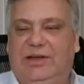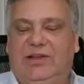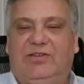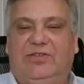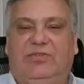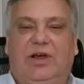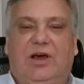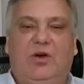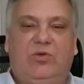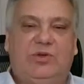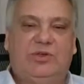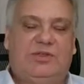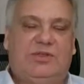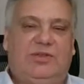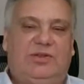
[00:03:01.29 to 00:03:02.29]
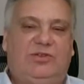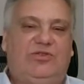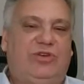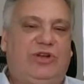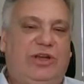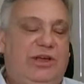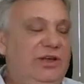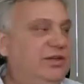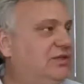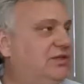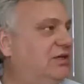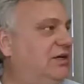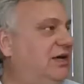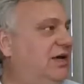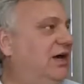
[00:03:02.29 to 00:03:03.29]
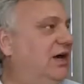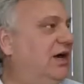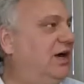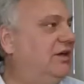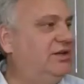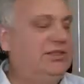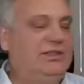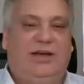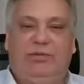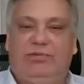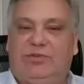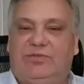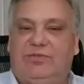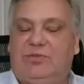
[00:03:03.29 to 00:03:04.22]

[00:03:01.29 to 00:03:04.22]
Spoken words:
the flowers, the trees, other types of